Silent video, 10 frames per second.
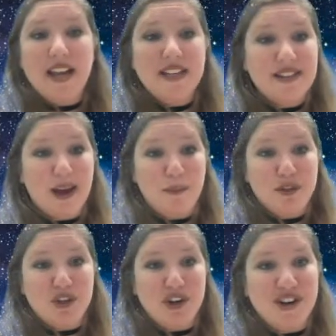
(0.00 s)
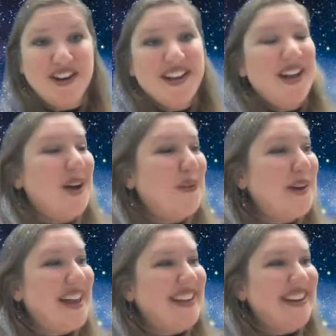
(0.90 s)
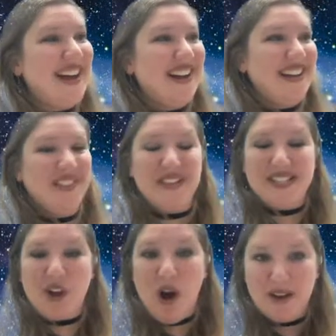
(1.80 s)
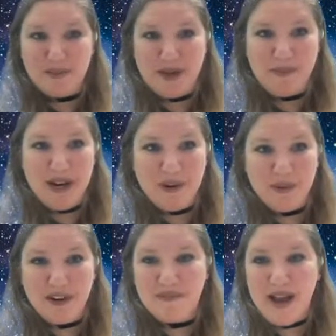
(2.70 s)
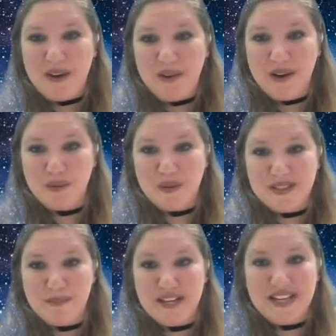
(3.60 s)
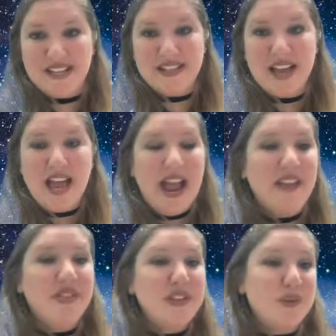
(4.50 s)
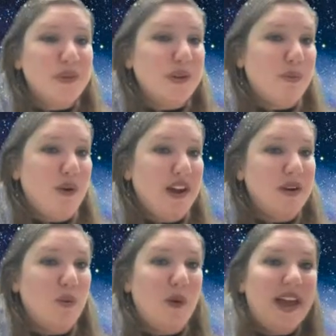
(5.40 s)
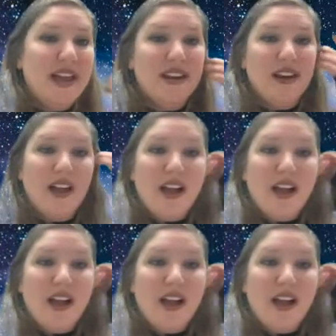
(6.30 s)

in temperature when this cosmic microwave background was emitted. And this was the point when